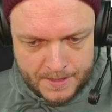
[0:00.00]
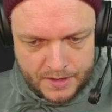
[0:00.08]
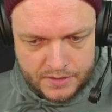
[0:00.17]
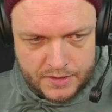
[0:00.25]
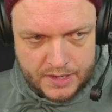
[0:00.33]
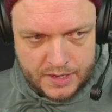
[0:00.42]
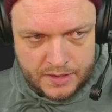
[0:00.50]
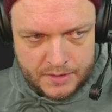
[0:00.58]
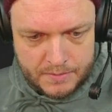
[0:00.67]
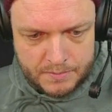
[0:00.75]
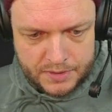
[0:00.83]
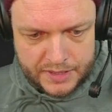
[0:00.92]
Then
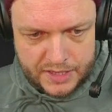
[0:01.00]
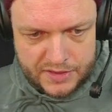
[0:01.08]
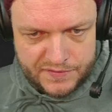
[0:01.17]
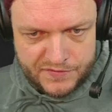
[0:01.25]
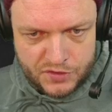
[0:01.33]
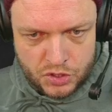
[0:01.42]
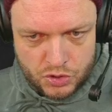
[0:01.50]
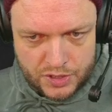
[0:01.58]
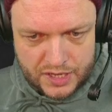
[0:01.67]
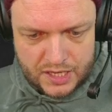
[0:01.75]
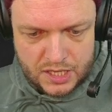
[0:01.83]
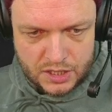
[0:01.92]
play the Fury,
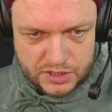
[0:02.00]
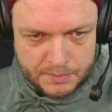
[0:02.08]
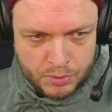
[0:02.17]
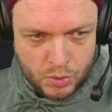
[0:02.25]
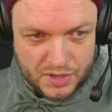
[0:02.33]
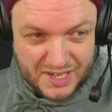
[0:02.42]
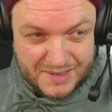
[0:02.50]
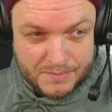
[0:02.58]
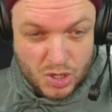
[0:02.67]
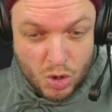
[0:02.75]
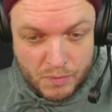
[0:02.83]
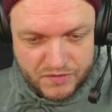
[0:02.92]
kill the board, and
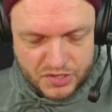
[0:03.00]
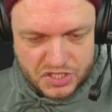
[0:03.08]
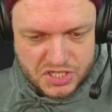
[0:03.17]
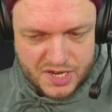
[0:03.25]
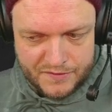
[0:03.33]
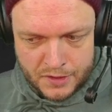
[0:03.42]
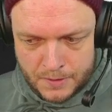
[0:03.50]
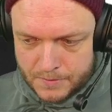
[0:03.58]
dome for 7.